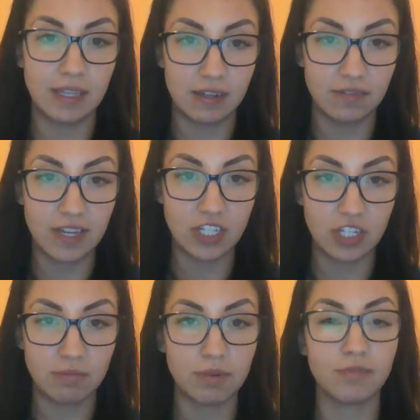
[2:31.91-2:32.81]

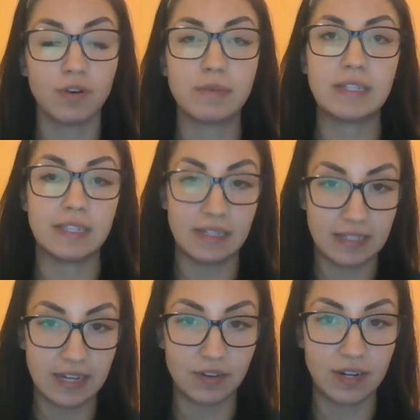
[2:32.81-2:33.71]
innovation, performance, and
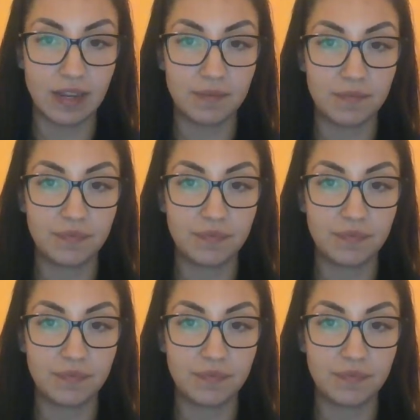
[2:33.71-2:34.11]
integrity.